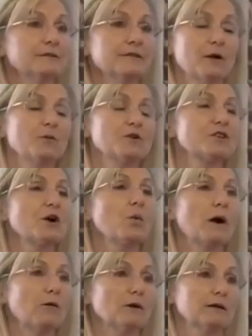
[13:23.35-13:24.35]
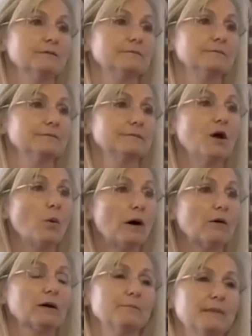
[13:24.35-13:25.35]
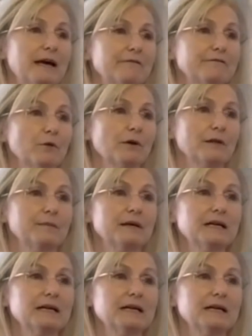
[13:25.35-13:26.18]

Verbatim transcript: there was no welcome, no welcome mat for them.